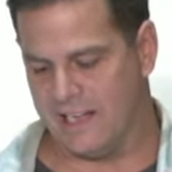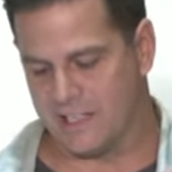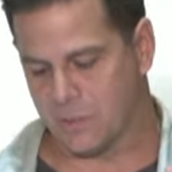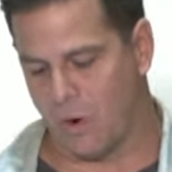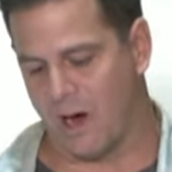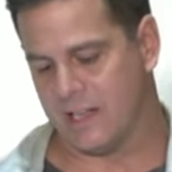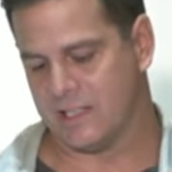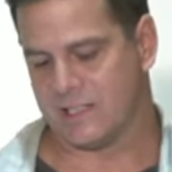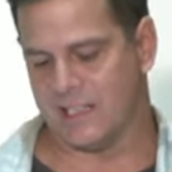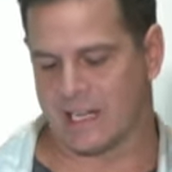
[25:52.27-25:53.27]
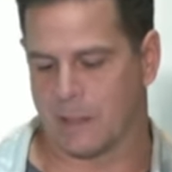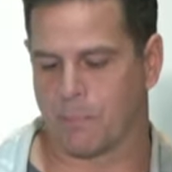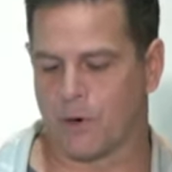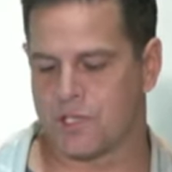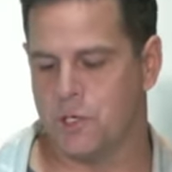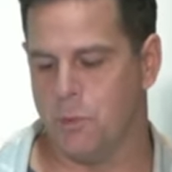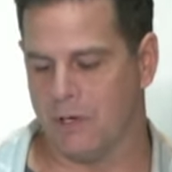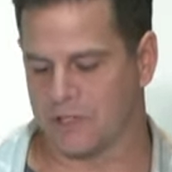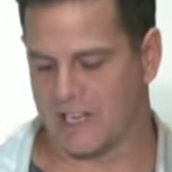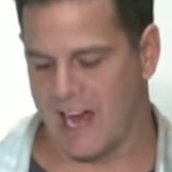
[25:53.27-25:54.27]
It's like a person who
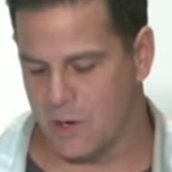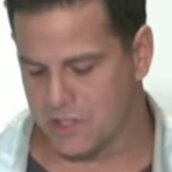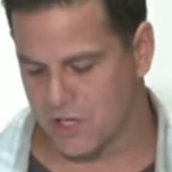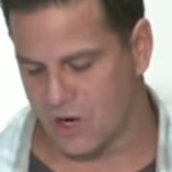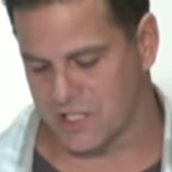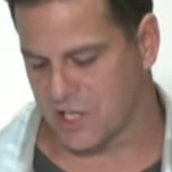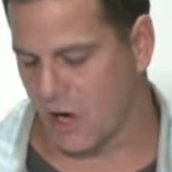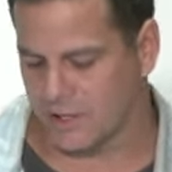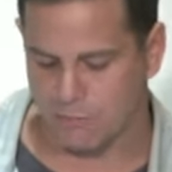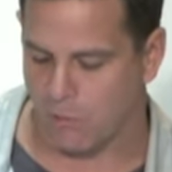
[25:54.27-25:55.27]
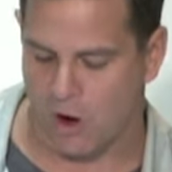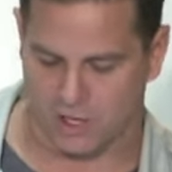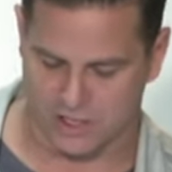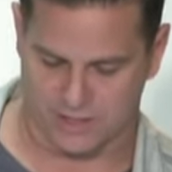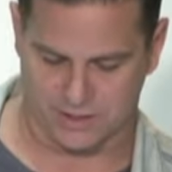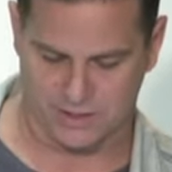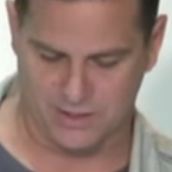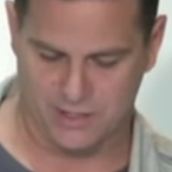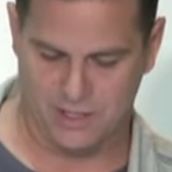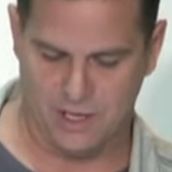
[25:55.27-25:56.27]
builds a house on solid rock.
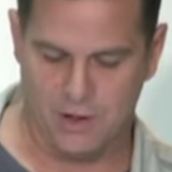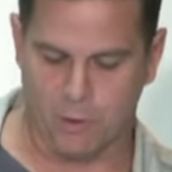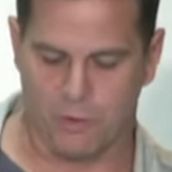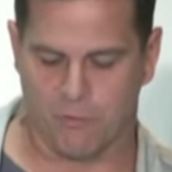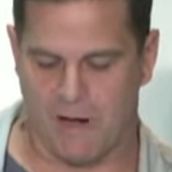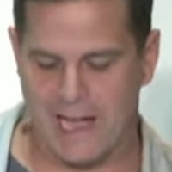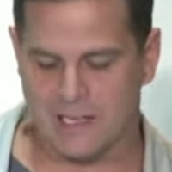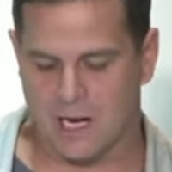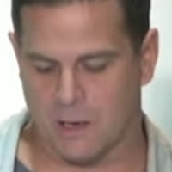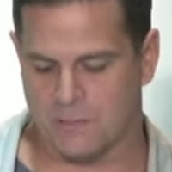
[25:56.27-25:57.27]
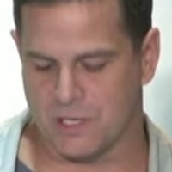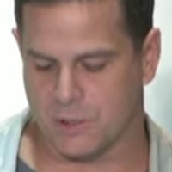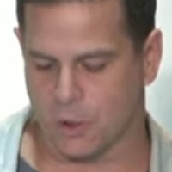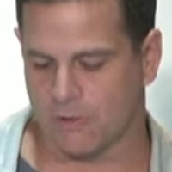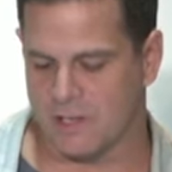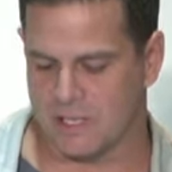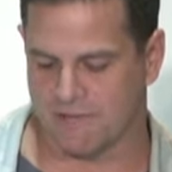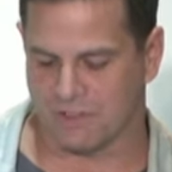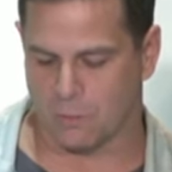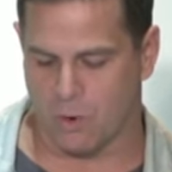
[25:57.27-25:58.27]
Though the rain comes in torrents and
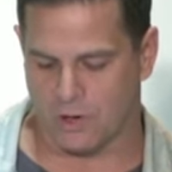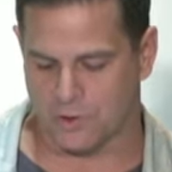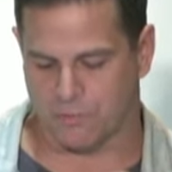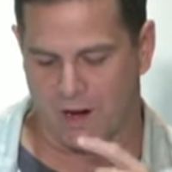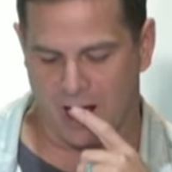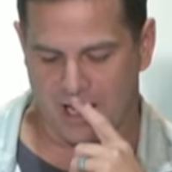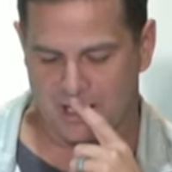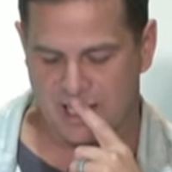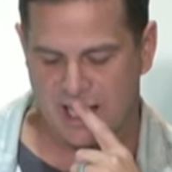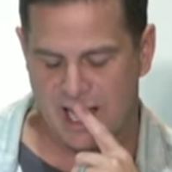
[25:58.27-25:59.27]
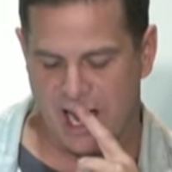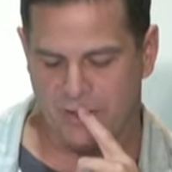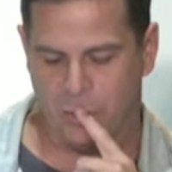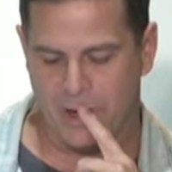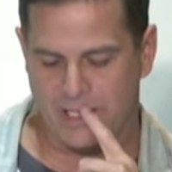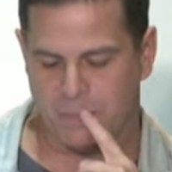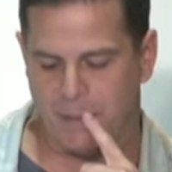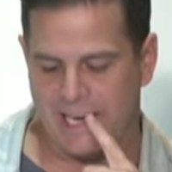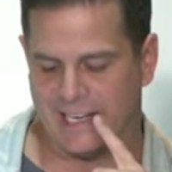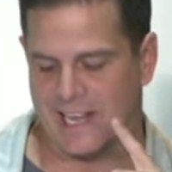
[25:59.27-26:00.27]
floodwaters rise and the winds
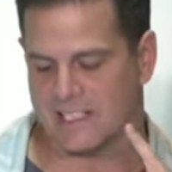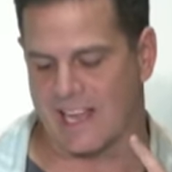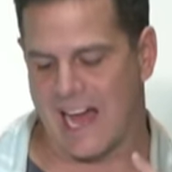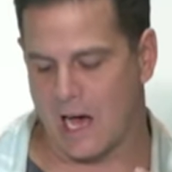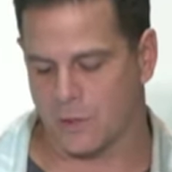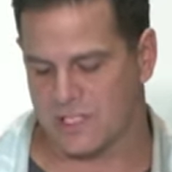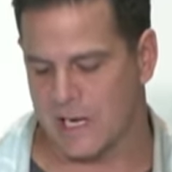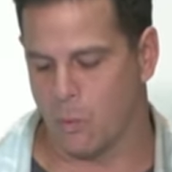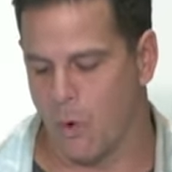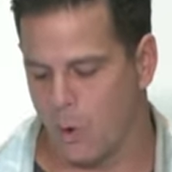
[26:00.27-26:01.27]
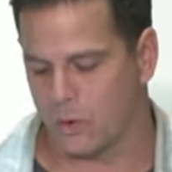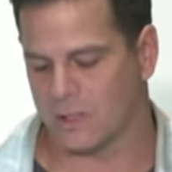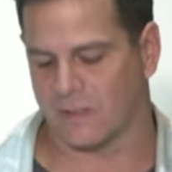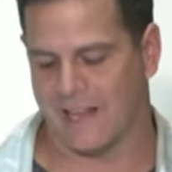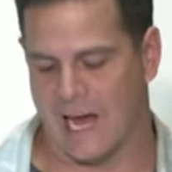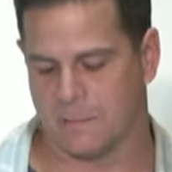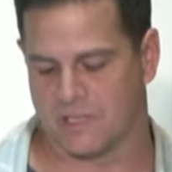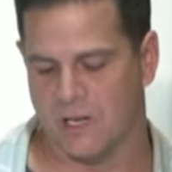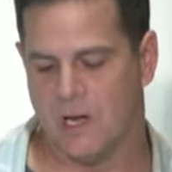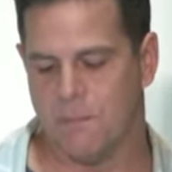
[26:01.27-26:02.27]
beat against the house, it won't
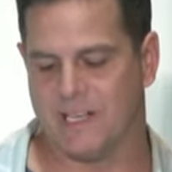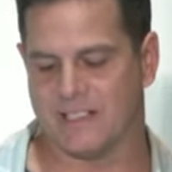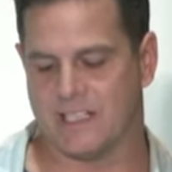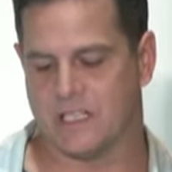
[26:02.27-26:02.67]
collapse because